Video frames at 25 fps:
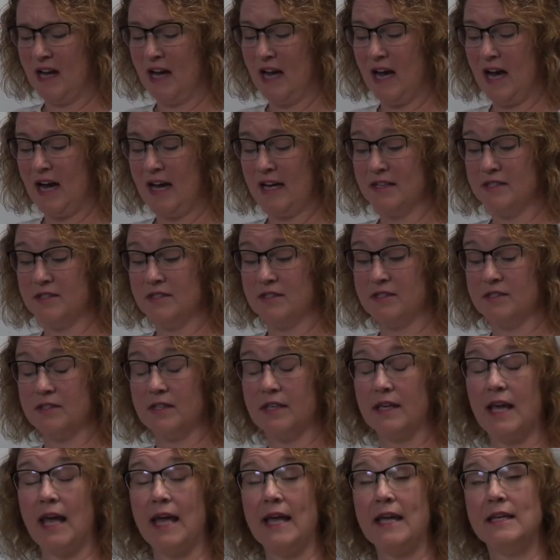I
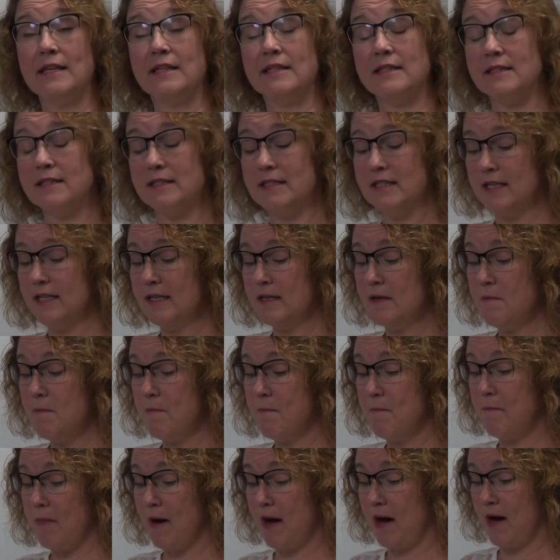skated
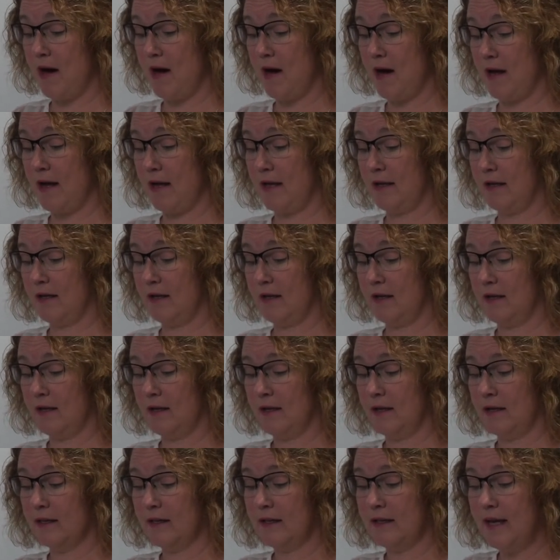by,
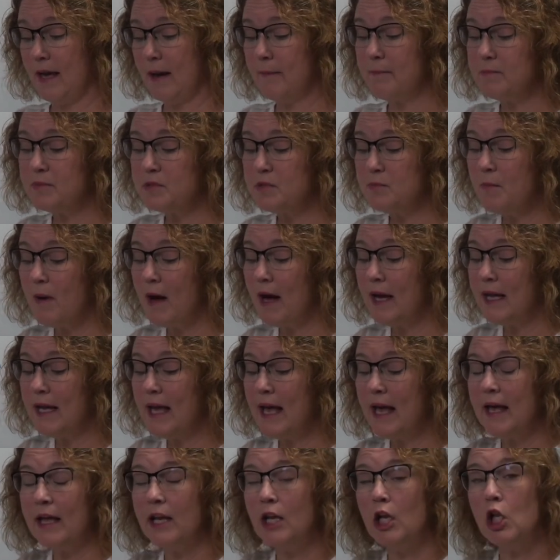kept my
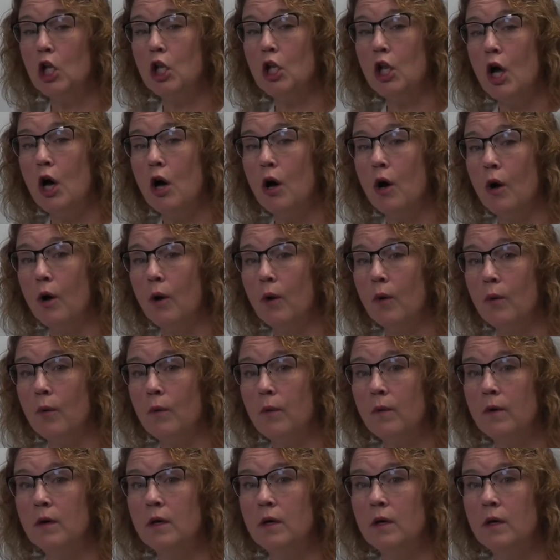head low.